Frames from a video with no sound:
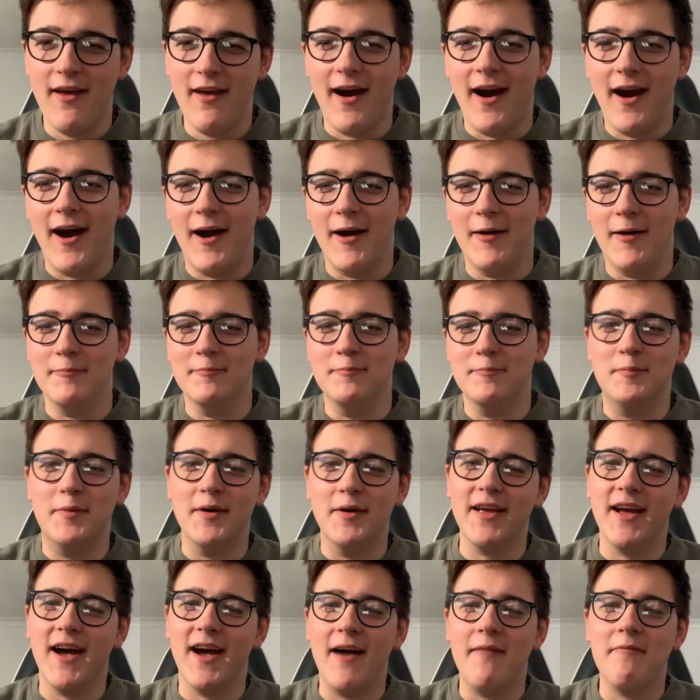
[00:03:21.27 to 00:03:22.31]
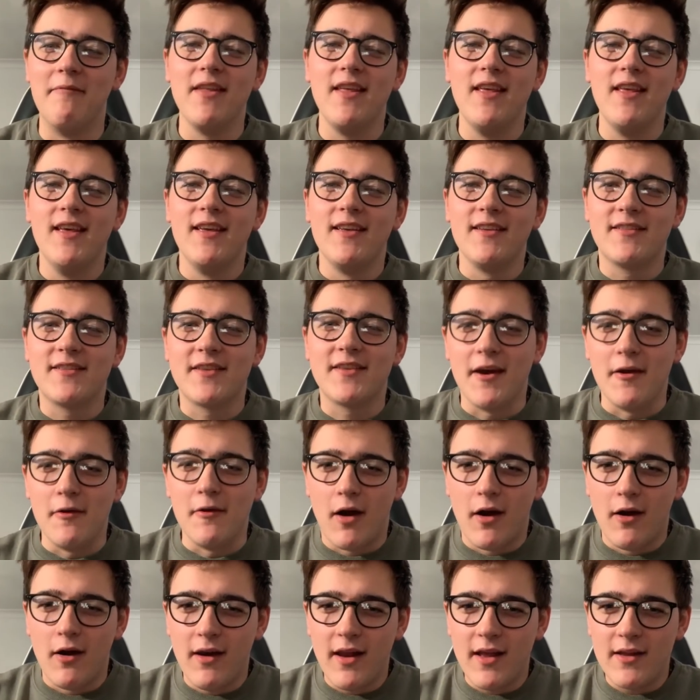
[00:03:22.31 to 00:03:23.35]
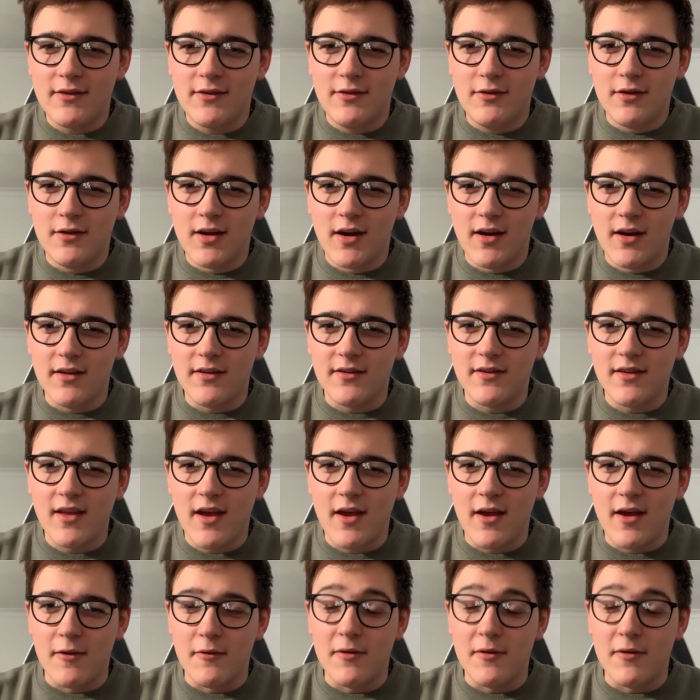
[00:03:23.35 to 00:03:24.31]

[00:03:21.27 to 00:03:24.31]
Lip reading: But yeah, so I'll let you guys know.